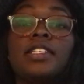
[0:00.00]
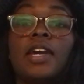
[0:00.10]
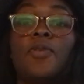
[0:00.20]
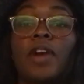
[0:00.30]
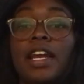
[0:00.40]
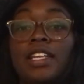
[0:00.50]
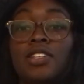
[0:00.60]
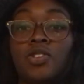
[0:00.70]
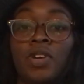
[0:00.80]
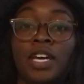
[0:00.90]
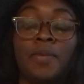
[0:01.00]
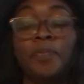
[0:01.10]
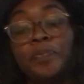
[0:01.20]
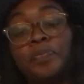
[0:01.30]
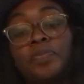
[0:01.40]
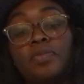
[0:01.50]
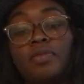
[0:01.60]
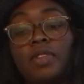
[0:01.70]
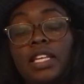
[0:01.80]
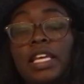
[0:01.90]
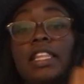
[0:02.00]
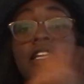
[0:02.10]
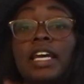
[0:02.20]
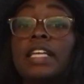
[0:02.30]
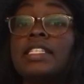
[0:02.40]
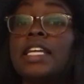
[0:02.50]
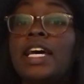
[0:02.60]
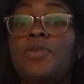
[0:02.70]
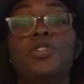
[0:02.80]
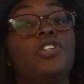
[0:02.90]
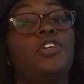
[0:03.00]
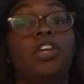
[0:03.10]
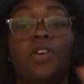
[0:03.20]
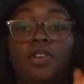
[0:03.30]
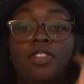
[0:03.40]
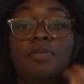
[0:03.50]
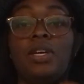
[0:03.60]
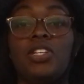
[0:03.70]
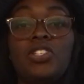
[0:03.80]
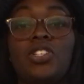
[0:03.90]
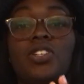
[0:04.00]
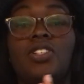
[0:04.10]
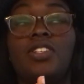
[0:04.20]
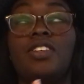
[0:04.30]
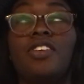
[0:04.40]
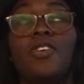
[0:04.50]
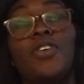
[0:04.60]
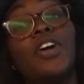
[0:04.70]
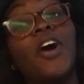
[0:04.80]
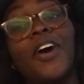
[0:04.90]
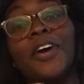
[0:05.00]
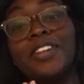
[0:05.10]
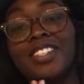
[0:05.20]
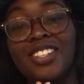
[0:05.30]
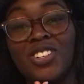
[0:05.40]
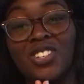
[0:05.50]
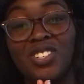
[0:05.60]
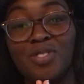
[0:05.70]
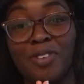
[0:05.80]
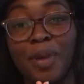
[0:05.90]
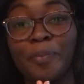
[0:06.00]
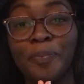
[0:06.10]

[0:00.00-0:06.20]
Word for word: get right into it. And the next slide will show you the pictures or the cards to choose from.